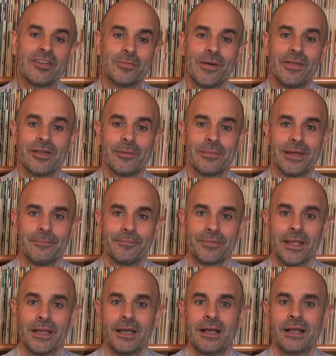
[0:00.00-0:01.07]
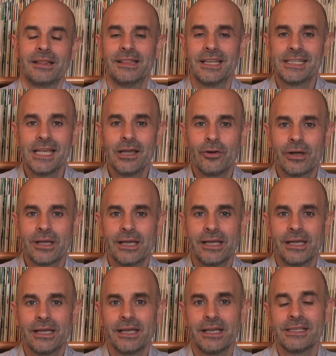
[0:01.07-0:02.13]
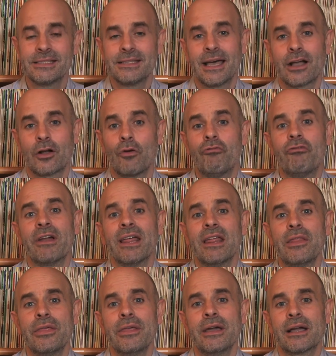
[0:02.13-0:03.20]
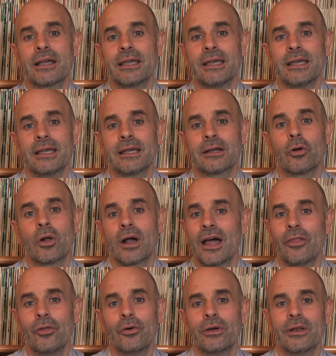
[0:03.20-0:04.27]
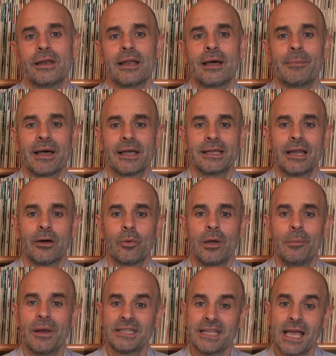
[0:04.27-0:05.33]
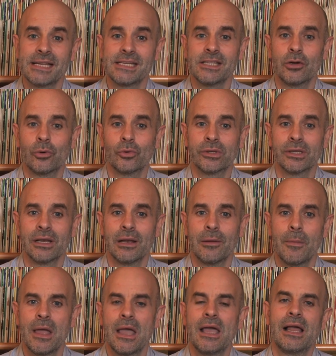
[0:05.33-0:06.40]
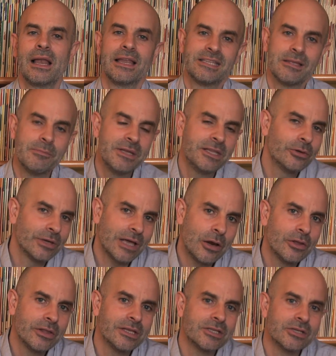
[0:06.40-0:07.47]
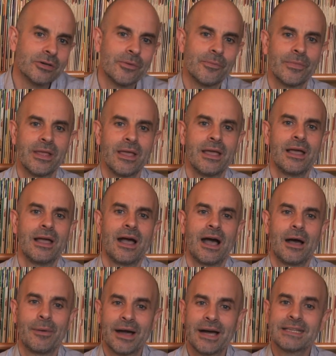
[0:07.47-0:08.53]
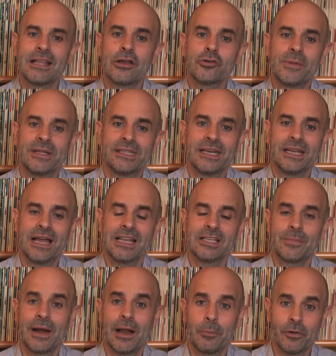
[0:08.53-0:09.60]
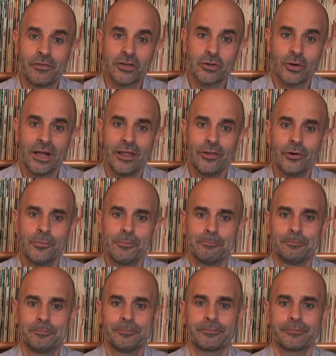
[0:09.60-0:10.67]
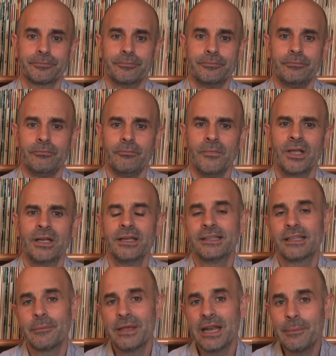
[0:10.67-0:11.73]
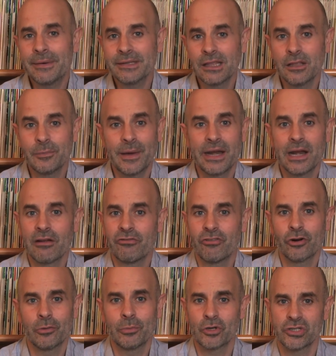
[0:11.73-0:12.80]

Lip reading: And this brings us to the end of this presentation. I hope that you find this information helpful. As I said before, please feel free to visit the website where you can download the teacher's book and find answers to your questions.